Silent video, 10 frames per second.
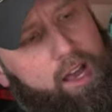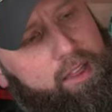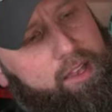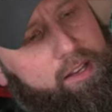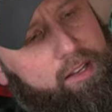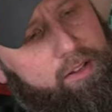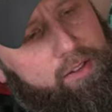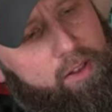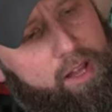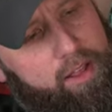think
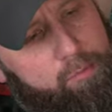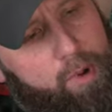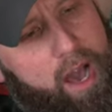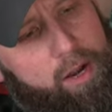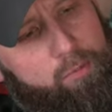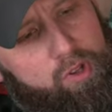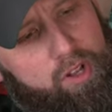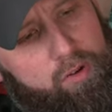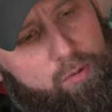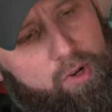the leather bottom would
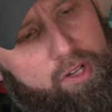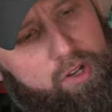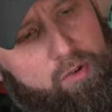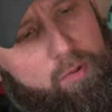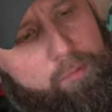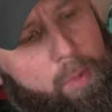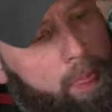look really cool.